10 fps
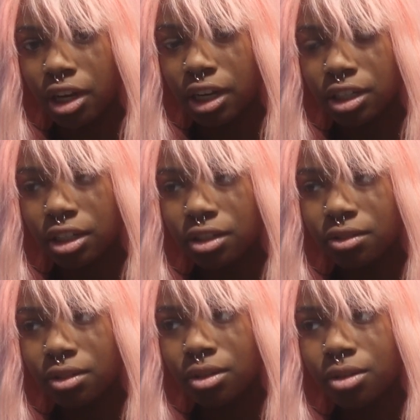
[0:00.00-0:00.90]
kinda,
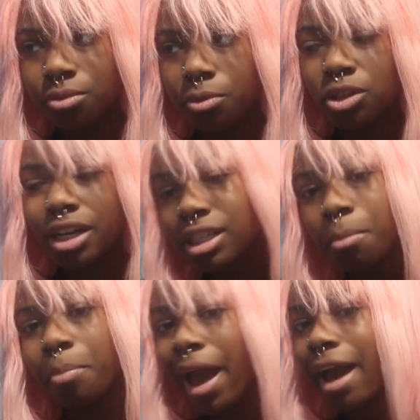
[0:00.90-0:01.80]
which
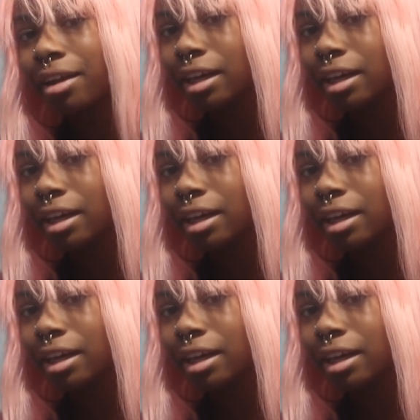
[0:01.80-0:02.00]
isn't bad.